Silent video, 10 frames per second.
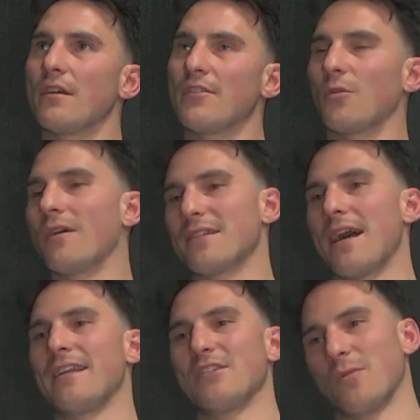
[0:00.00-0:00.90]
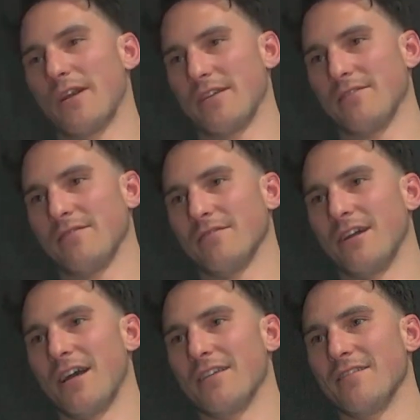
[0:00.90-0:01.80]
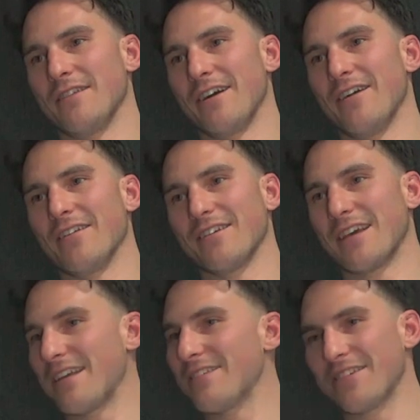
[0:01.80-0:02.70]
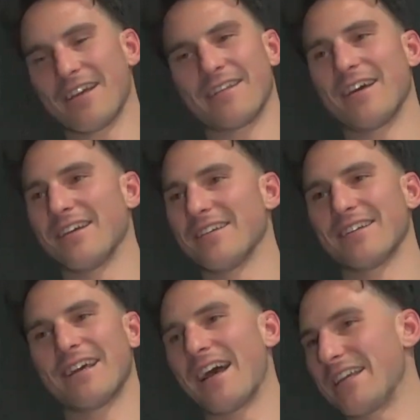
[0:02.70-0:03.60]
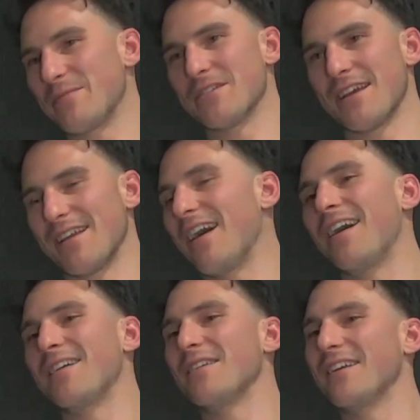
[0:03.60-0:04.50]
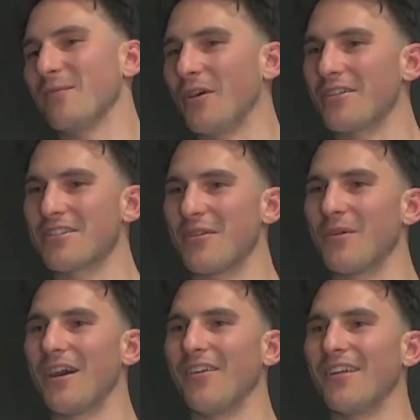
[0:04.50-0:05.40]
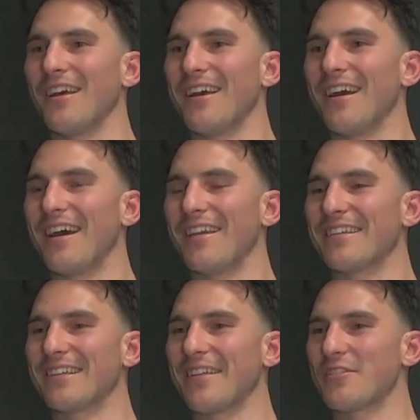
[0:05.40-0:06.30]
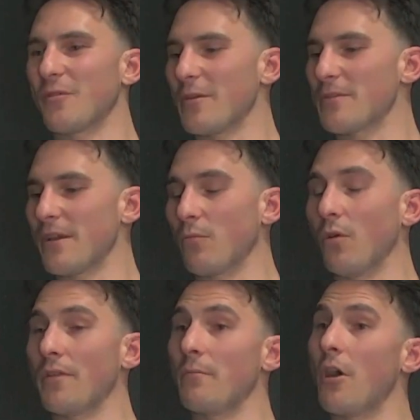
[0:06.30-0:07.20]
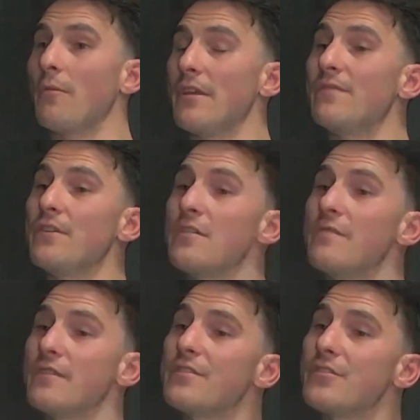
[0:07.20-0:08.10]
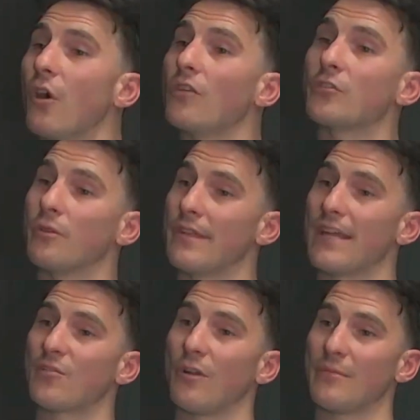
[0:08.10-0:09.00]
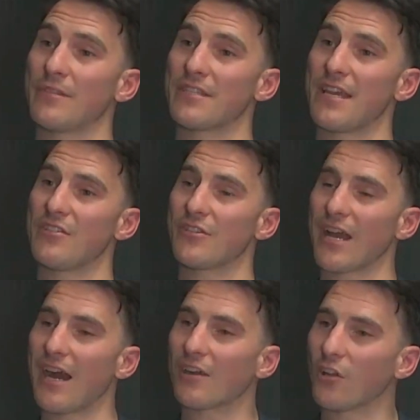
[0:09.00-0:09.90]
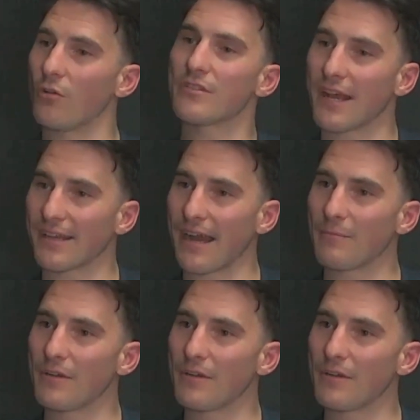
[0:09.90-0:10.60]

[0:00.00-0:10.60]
always the 80-20, right? You know, you get the 80%. It works so well. And to get the 20%, well, at the moment, if it's not doing that 20%, you can't close that gap.